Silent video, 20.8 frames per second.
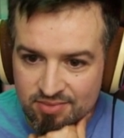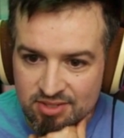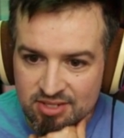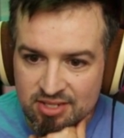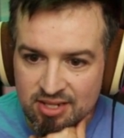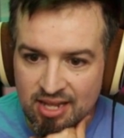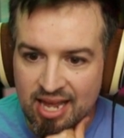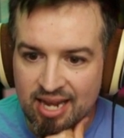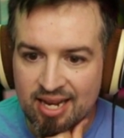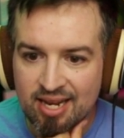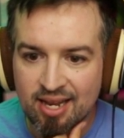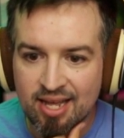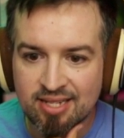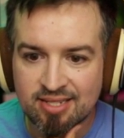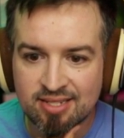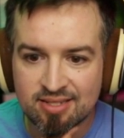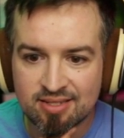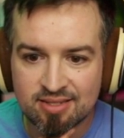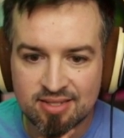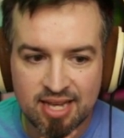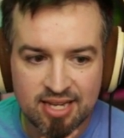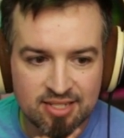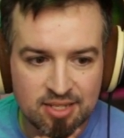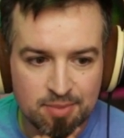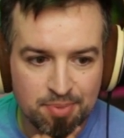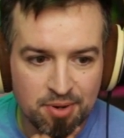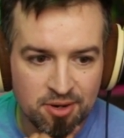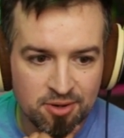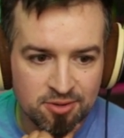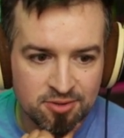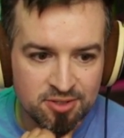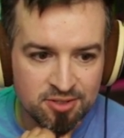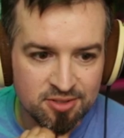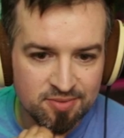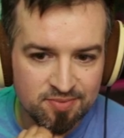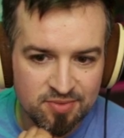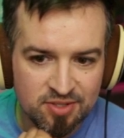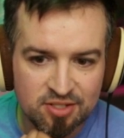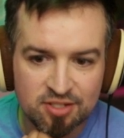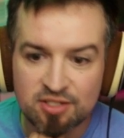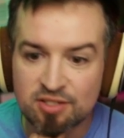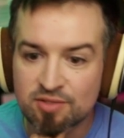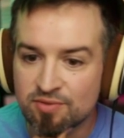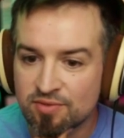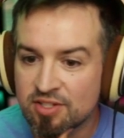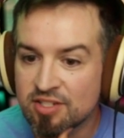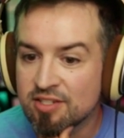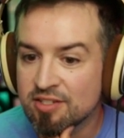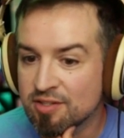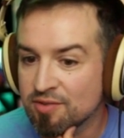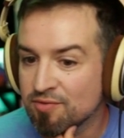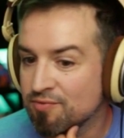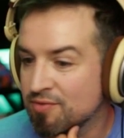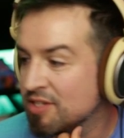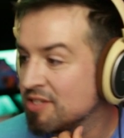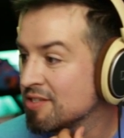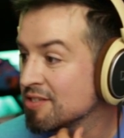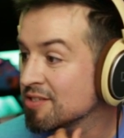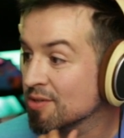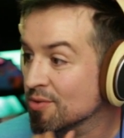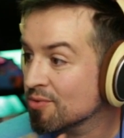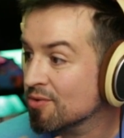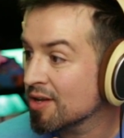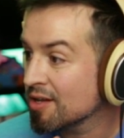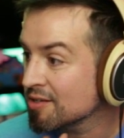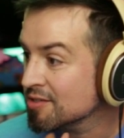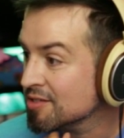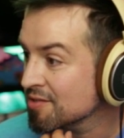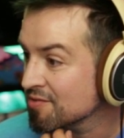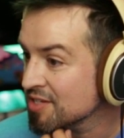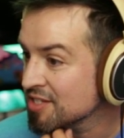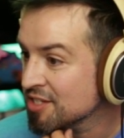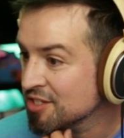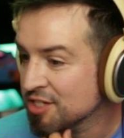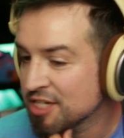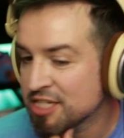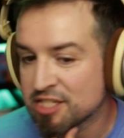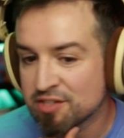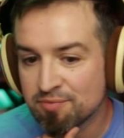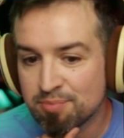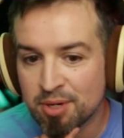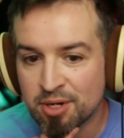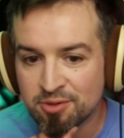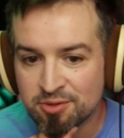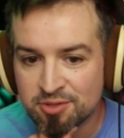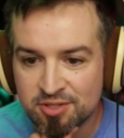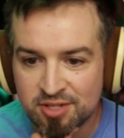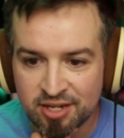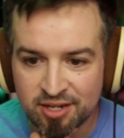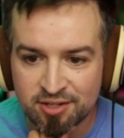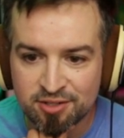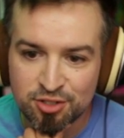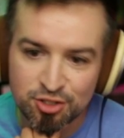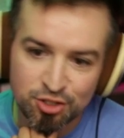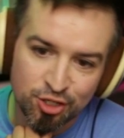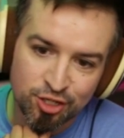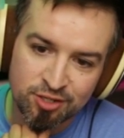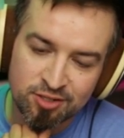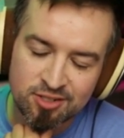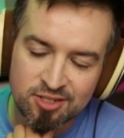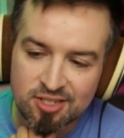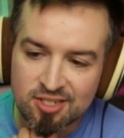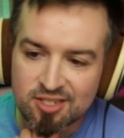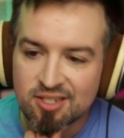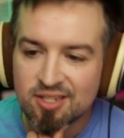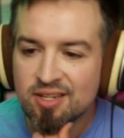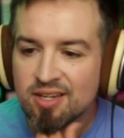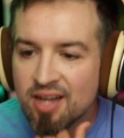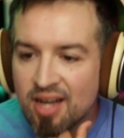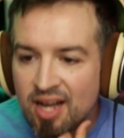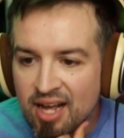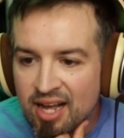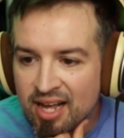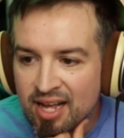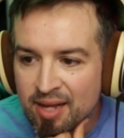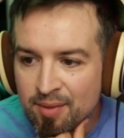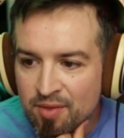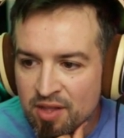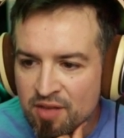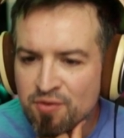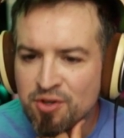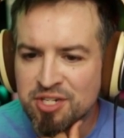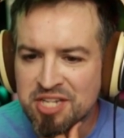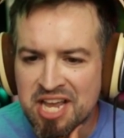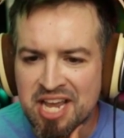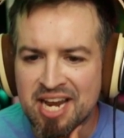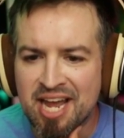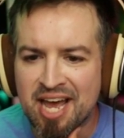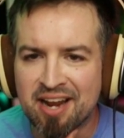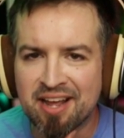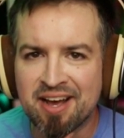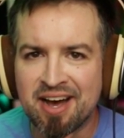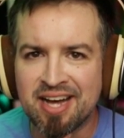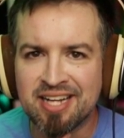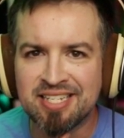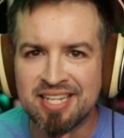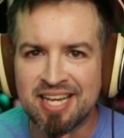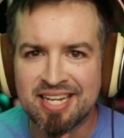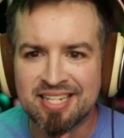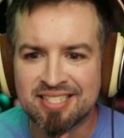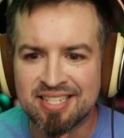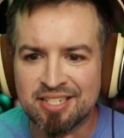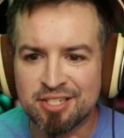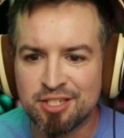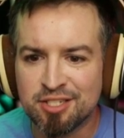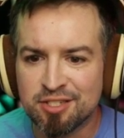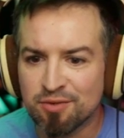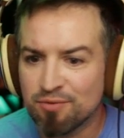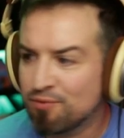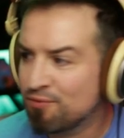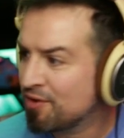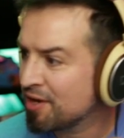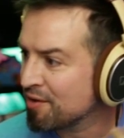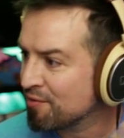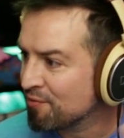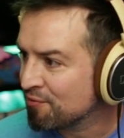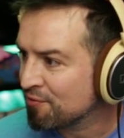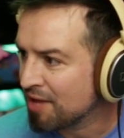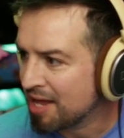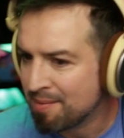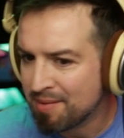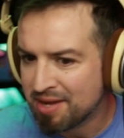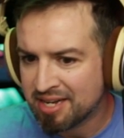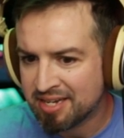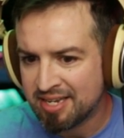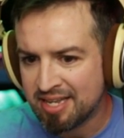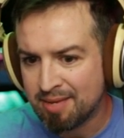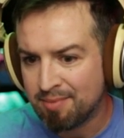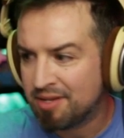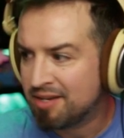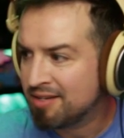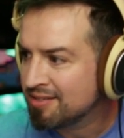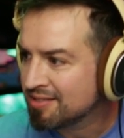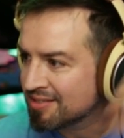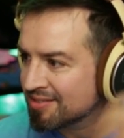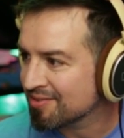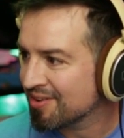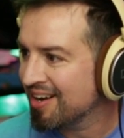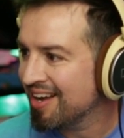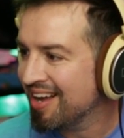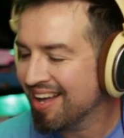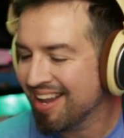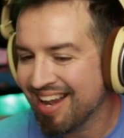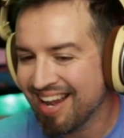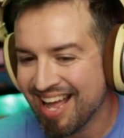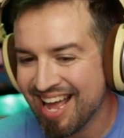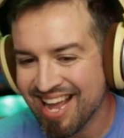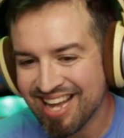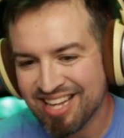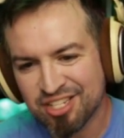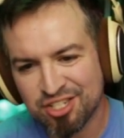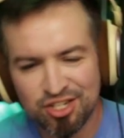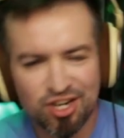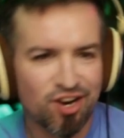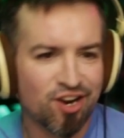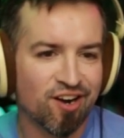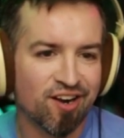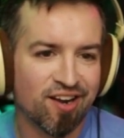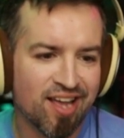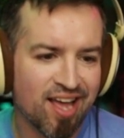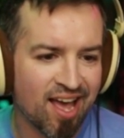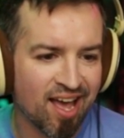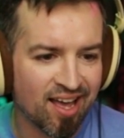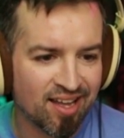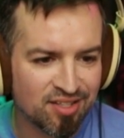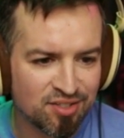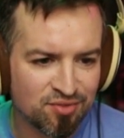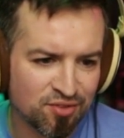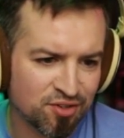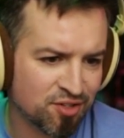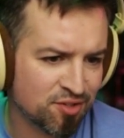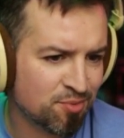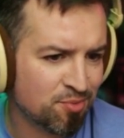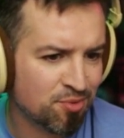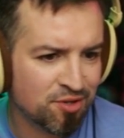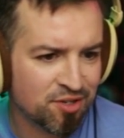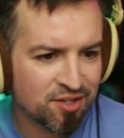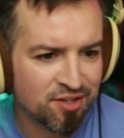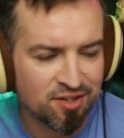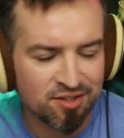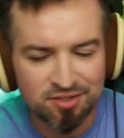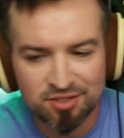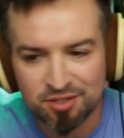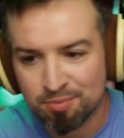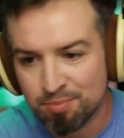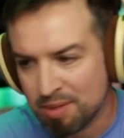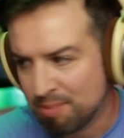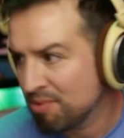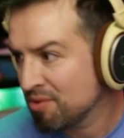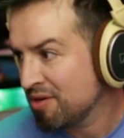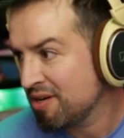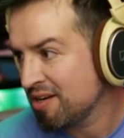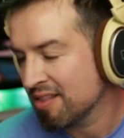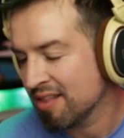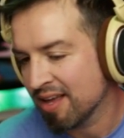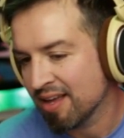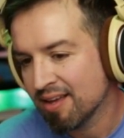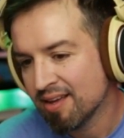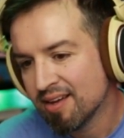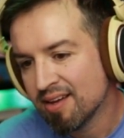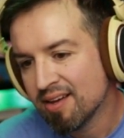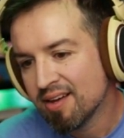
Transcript: Slightly less sexy pose. This is this is a this is a relatively suggestive pose here, sure. Uh, if you take it out of context, that she's a fucking flaming demon, just like sure, yeah, it's pretty, it's pretty, yeah, sure. People into that.